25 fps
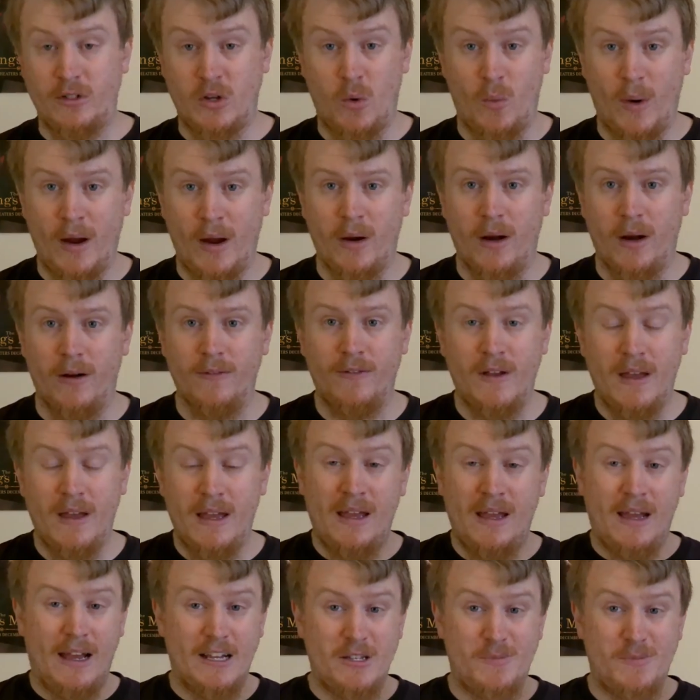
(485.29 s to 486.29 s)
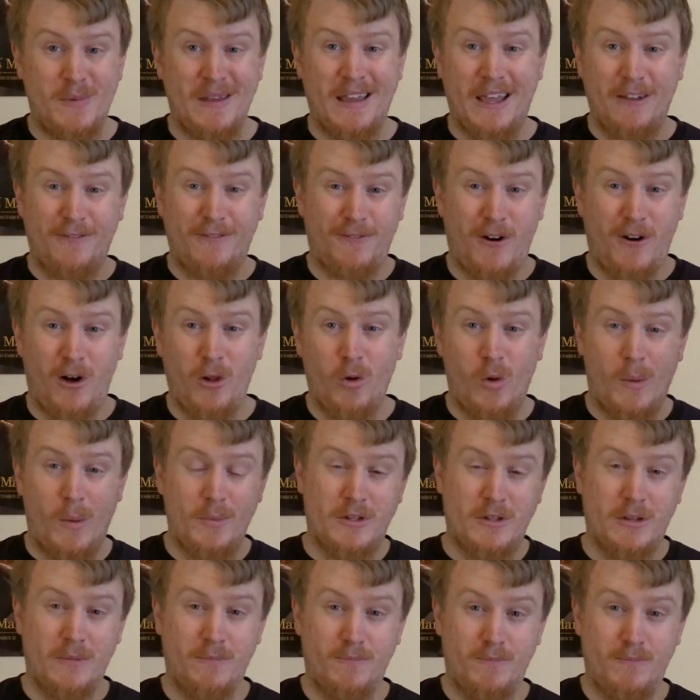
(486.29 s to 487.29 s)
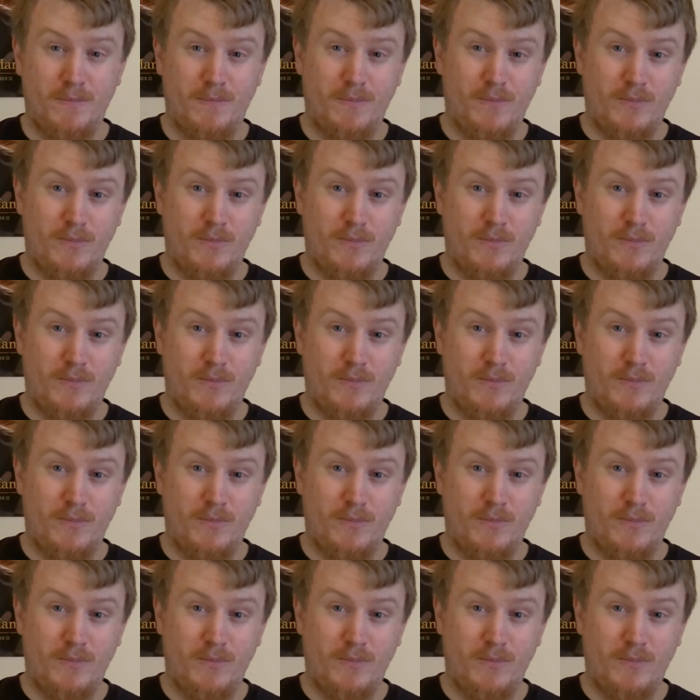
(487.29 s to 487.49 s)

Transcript: aware of as being a follow-up to